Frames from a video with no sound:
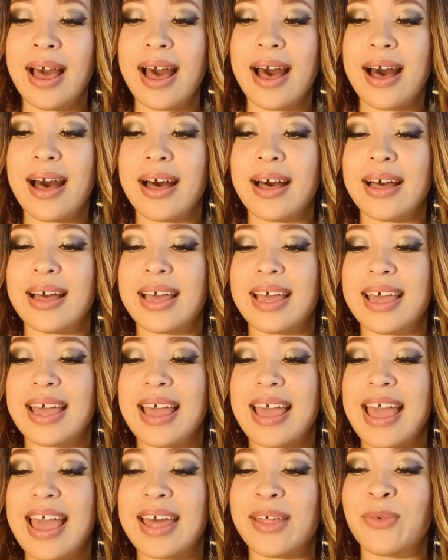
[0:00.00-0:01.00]

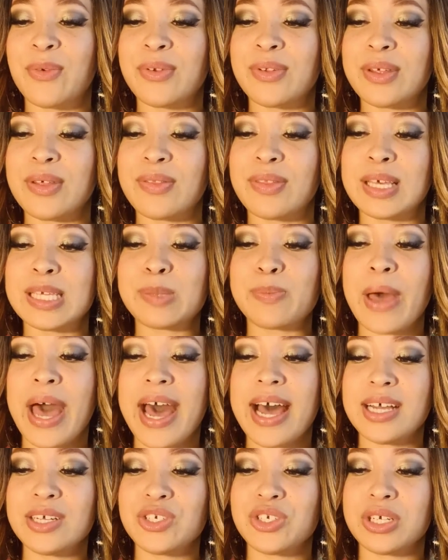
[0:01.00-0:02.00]
And this
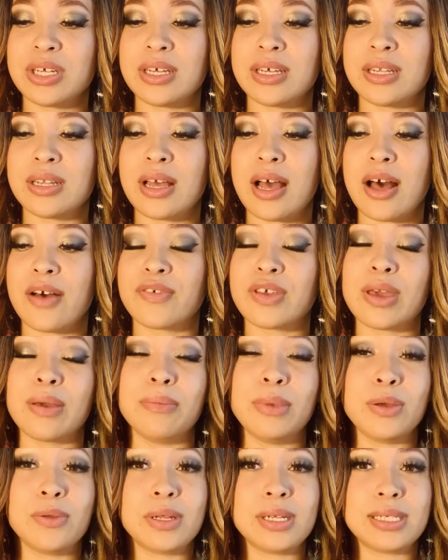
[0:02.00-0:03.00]
passion of
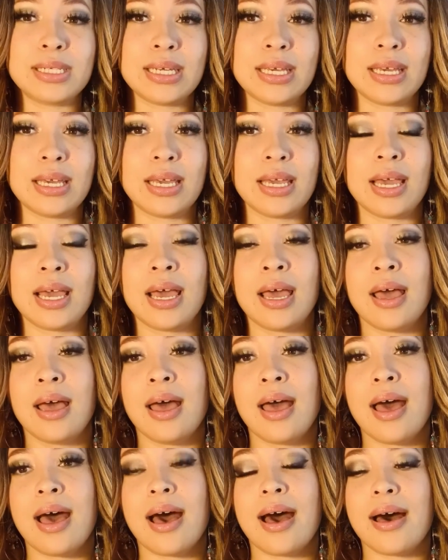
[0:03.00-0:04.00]
community
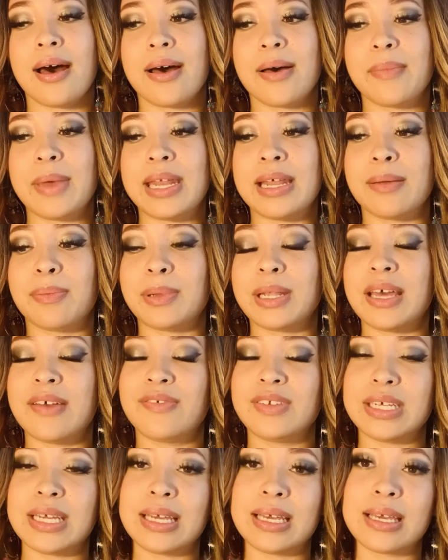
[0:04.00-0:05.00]
and
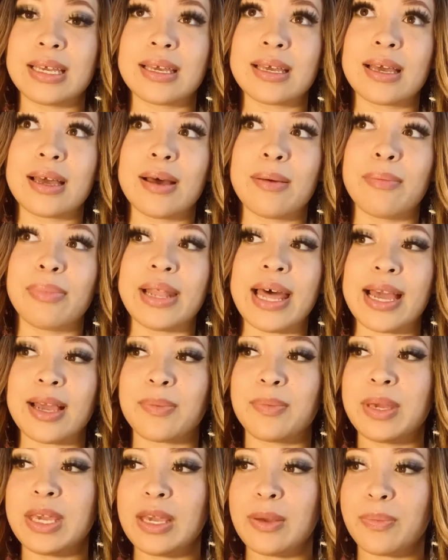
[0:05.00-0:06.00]
uplifting
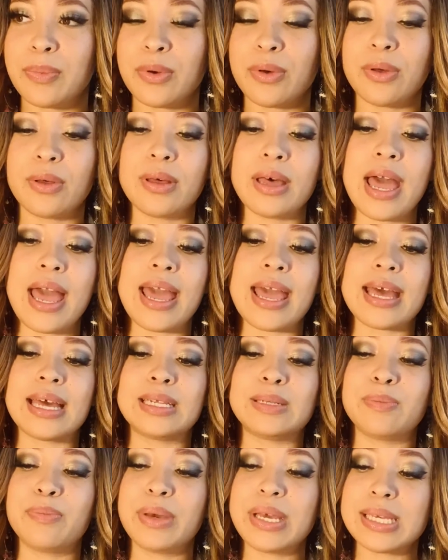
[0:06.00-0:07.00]
Black people
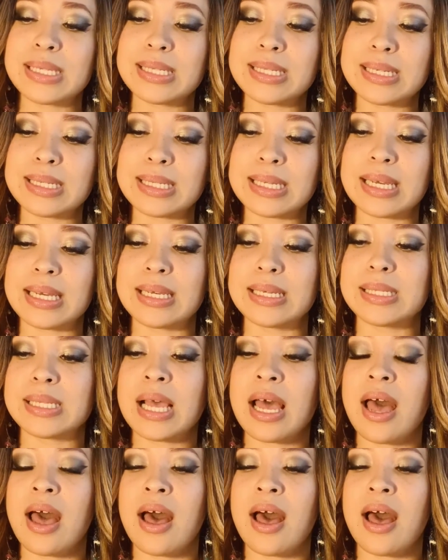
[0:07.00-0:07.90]
and businesses